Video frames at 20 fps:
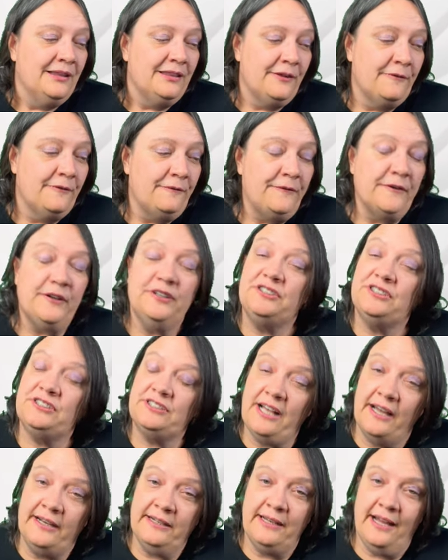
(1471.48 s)
The first
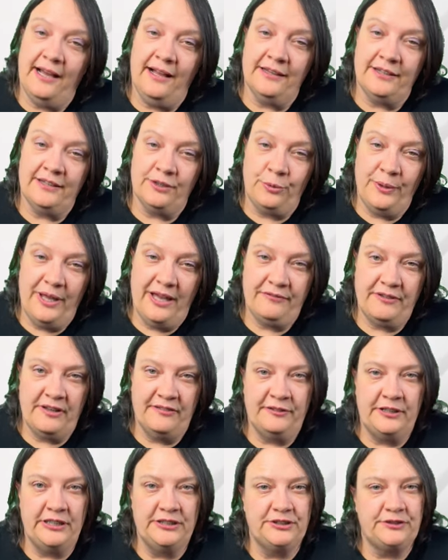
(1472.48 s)
sundial that we have
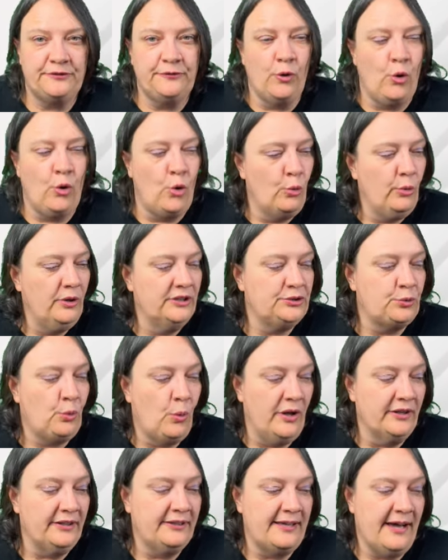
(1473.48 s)
evidence for was
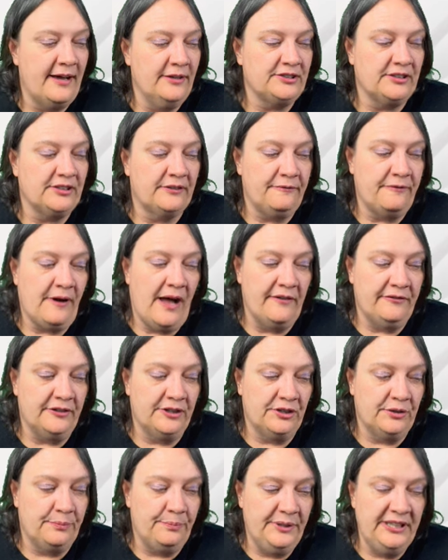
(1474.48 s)

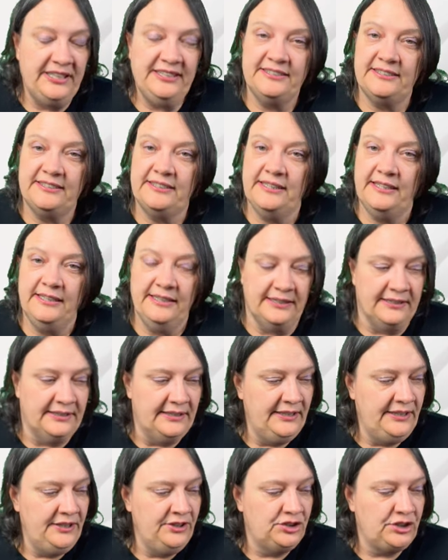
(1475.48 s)
1500 BC in
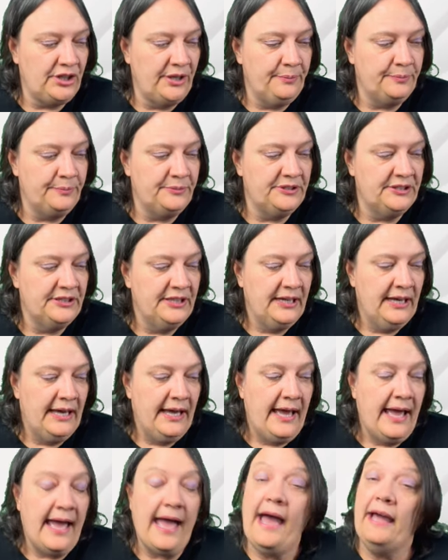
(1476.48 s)
Egypt.
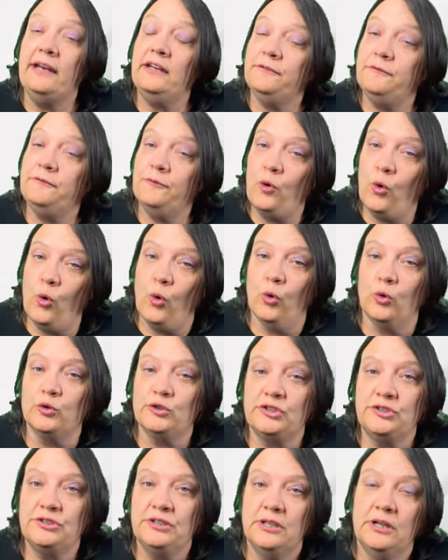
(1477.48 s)
And of
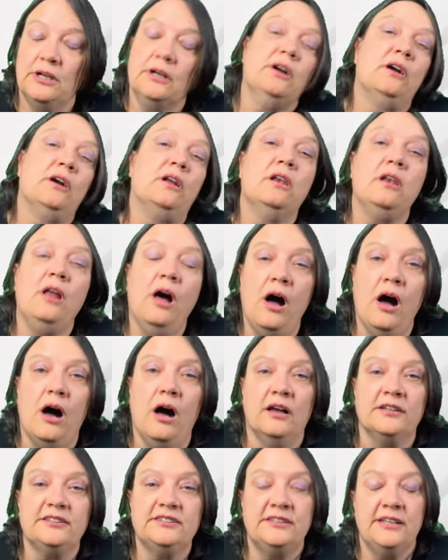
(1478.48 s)
course,
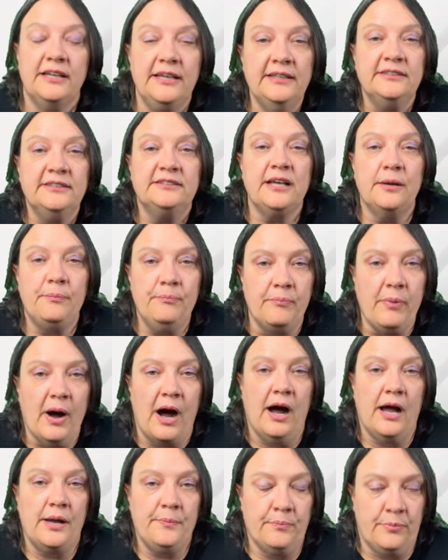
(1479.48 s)
glass is a
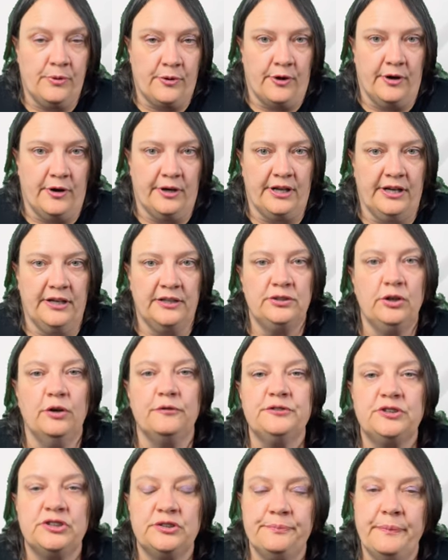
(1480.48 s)
byproduct of
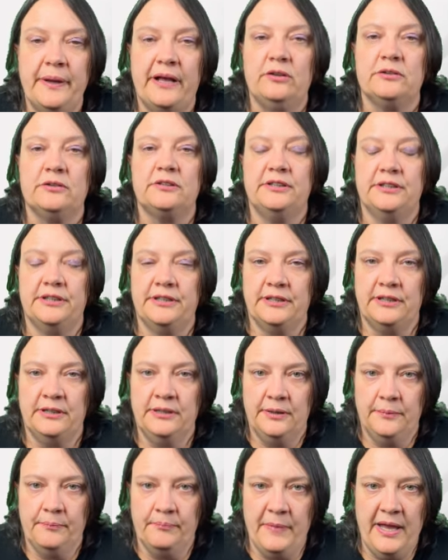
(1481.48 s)
smelting
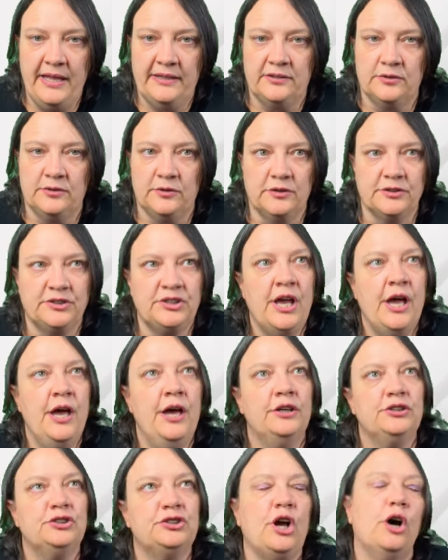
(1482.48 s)
metals.
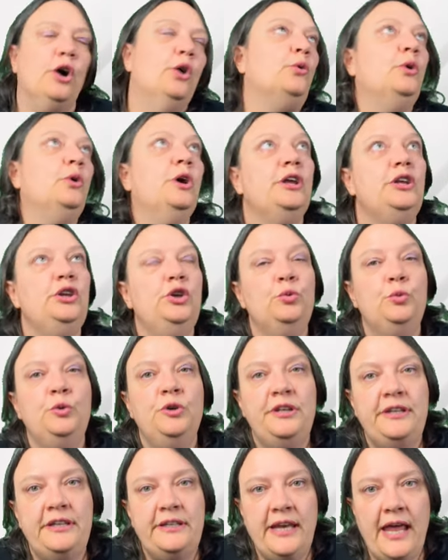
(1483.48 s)
So you
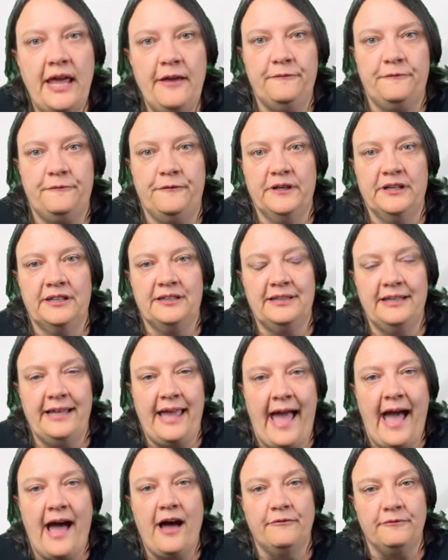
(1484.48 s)
definitely
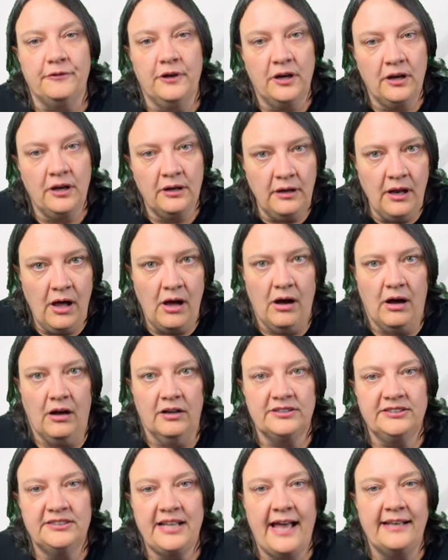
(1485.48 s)
have
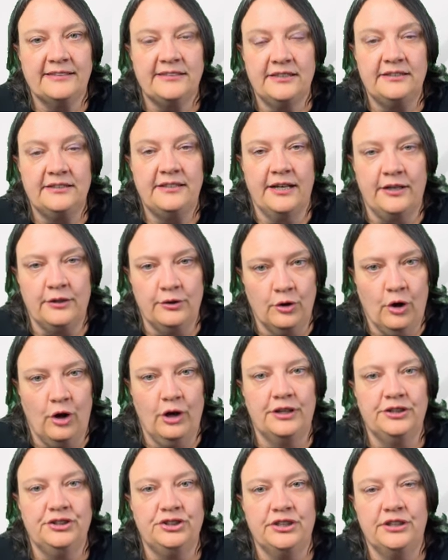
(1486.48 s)
glass as a
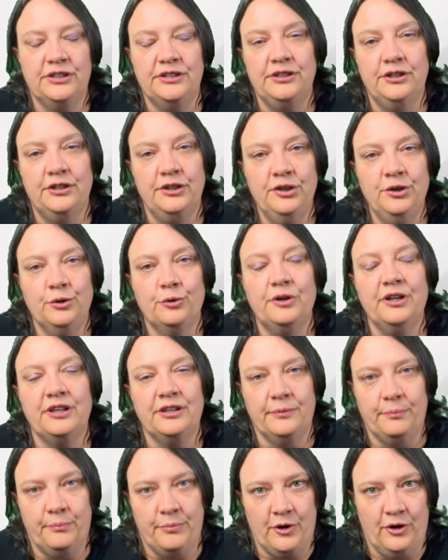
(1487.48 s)
technology during
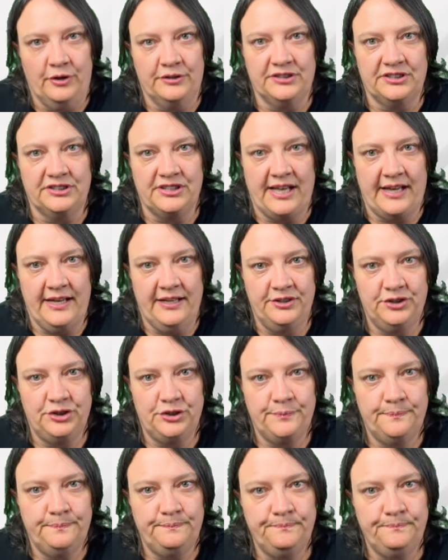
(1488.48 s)
the Bronze Age.